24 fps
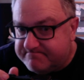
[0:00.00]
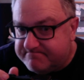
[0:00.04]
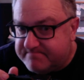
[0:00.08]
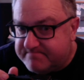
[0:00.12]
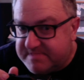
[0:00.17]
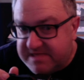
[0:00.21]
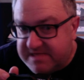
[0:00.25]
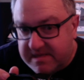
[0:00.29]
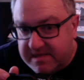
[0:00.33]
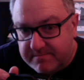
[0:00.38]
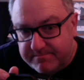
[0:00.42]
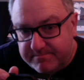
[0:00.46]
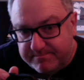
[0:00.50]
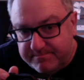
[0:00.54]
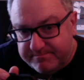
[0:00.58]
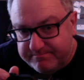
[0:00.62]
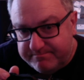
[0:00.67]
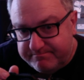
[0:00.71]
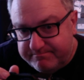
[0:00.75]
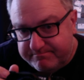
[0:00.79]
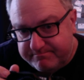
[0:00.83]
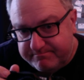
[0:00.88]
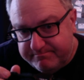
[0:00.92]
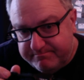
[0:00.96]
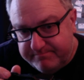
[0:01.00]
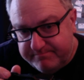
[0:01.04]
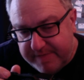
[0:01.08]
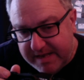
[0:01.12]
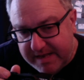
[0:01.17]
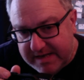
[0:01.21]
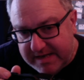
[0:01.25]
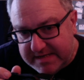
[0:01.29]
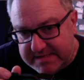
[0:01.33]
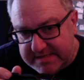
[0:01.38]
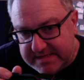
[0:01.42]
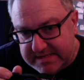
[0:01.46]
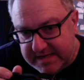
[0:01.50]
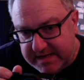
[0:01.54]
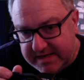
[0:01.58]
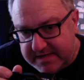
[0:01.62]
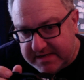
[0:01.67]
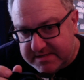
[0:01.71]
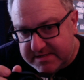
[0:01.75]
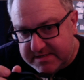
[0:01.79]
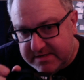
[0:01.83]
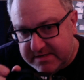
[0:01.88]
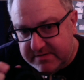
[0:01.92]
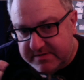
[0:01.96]
The ability
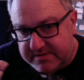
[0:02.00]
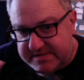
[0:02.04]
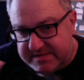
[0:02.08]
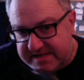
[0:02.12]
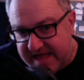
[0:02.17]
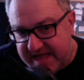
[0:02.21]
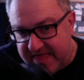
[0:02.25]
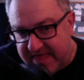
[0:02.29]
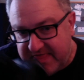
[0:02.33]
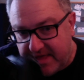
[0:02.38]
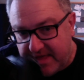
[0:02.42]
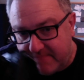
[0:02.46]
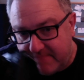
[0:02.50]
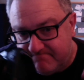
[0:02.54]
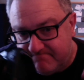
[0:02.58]
to tether.